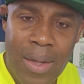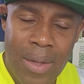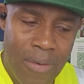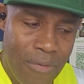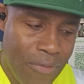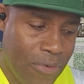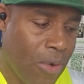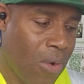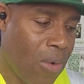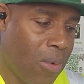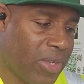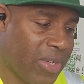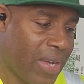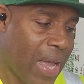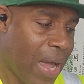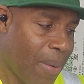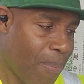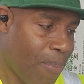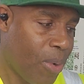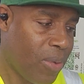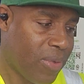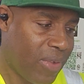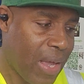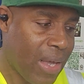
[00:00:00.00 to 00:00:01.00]
so
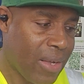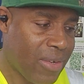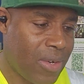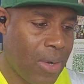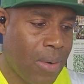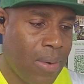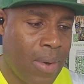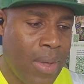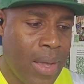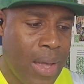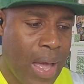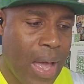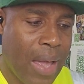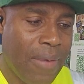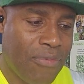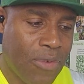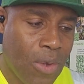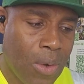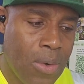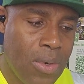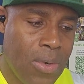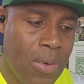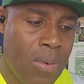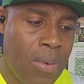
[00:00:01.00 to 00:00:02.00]
child protection, I
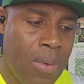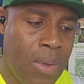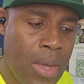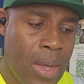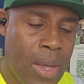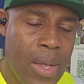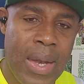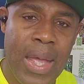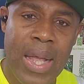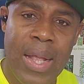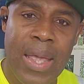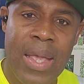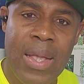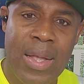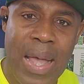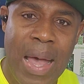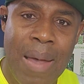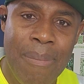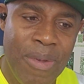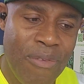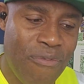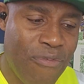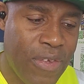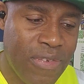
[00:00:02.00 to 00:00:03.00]
told you that it
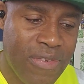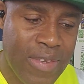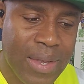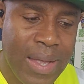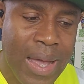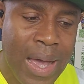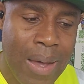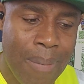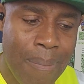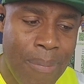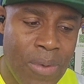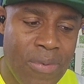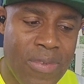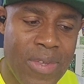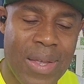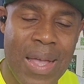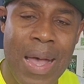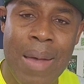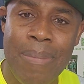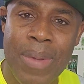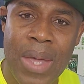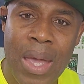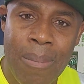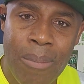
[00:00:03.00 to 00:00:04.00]
can be physical abuse, it
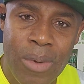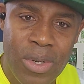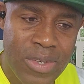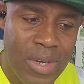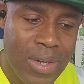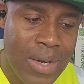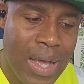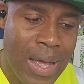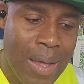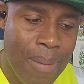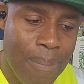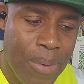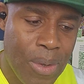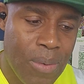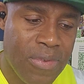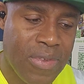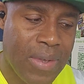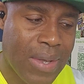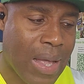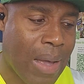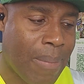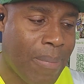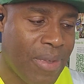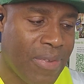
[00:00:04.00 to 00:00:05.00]
can be emotional abuse,
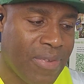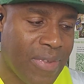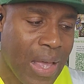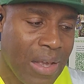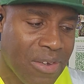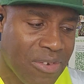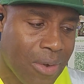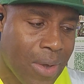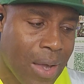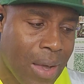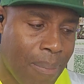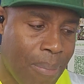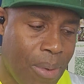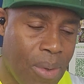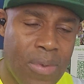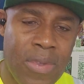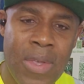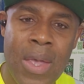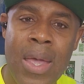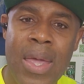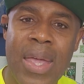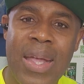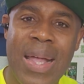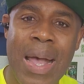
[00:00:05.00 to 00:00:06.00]
it can be sexual abuse,
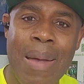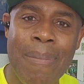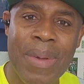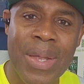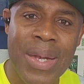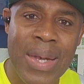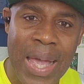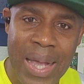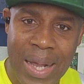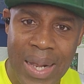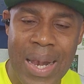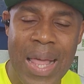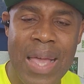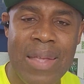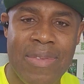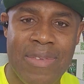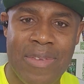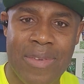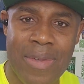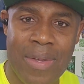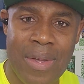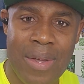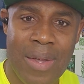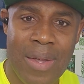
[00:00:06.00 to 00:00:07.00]
it can be
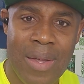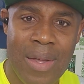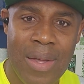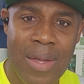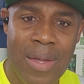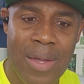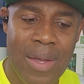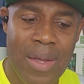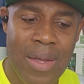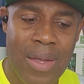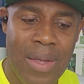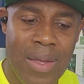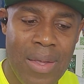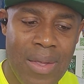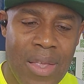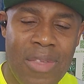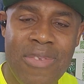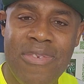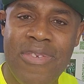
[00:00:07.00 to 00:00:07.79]
neglect. It's